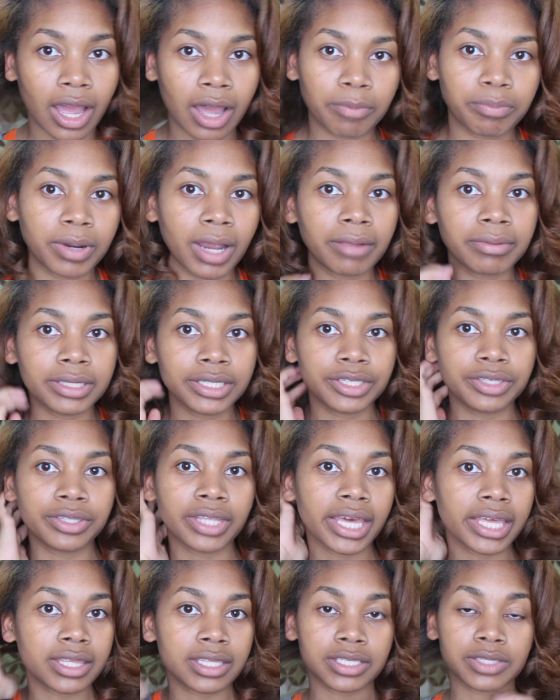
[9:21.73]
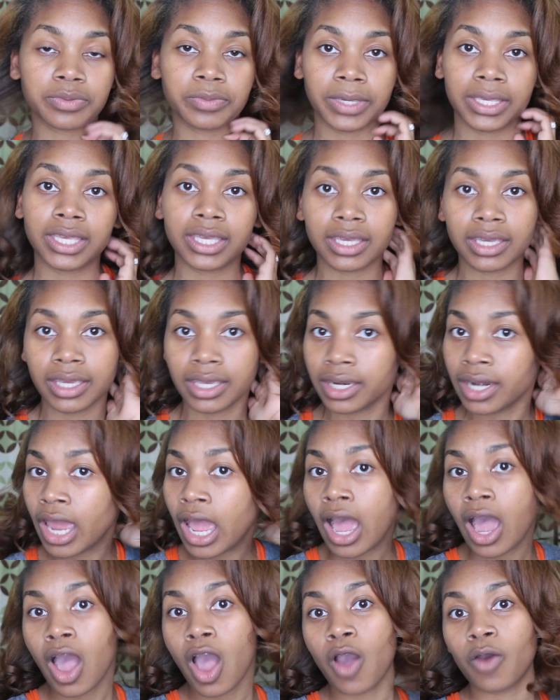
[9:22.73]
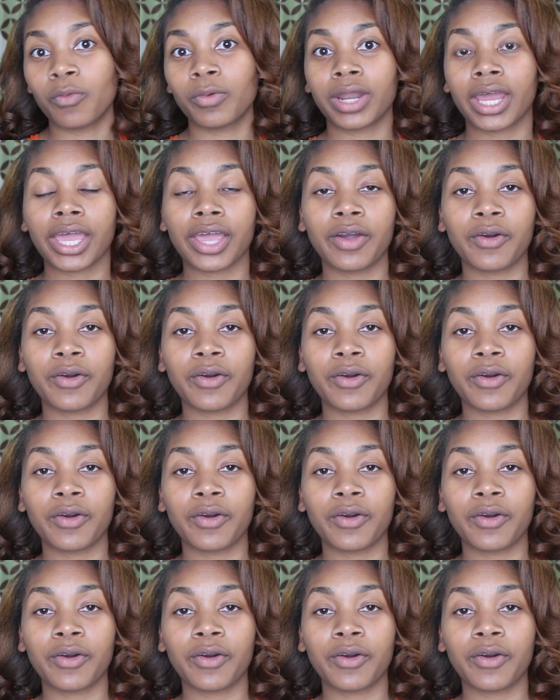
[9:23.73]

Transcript: I'll probably do that this weekend when I